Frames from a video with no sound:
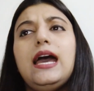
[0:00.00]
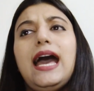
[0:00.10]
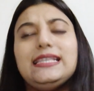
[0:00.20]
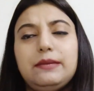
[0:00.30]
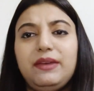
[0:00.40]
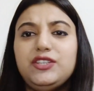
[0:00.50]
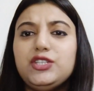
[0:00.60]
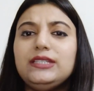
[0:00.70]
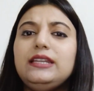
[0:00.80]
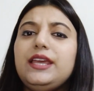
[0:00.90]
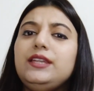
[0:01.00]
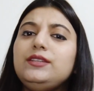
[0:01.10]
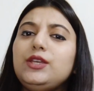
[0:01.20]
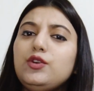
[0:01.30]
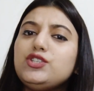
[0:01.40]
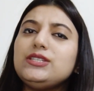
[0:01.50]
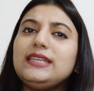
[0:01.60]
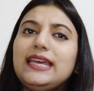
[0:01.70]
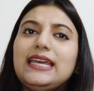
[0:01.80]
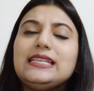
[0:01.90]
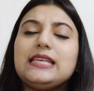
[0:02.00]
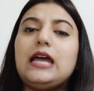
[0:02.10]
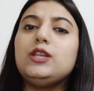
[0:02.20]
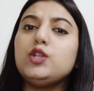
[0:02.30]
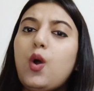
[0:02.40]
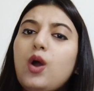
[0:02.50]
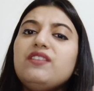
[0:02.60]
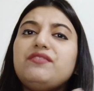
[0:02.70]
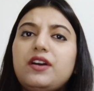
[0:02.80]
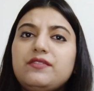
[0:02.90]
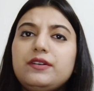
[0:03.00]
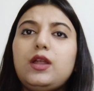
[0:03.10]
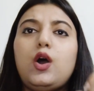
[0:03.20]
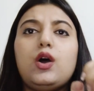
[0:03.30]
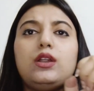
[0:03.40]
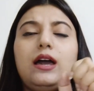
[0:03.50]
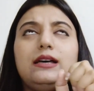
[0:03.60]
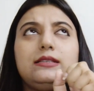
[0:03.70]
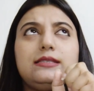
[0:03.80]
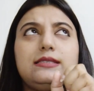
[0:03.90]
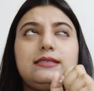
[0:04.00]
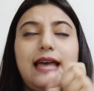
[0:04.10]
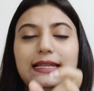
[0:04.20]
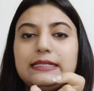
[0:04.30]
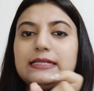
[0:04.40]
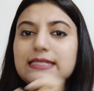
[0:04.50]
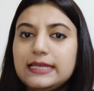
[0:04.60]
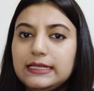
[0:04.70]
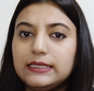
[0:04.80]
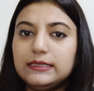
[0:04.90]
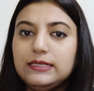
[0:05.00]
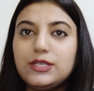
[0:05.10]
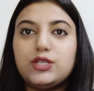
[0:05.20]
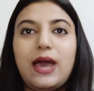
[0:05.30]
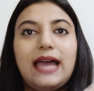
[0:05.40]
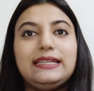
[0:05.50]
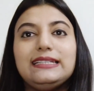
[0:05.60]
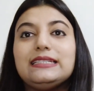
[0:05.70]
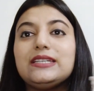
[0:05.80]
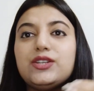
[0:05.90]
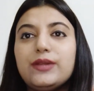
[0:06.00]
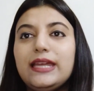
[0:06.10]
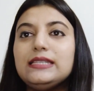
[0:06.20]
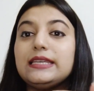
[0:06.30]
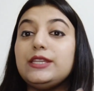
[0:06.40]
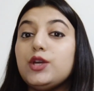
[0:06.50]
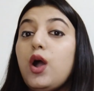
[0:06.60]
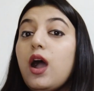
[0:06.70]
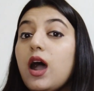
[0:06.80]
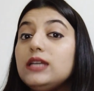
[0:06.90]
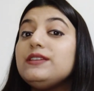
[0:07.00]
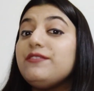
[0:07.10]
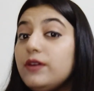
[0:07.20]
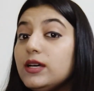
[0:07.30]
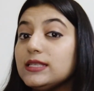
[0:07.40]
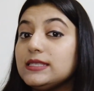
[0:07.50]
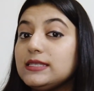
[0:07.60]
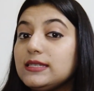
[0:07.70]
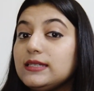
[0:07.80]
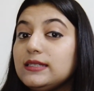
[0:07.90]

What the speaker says: As I mentioned that intuition is a non-verbal or a silent signal, so that it creates in your heart first.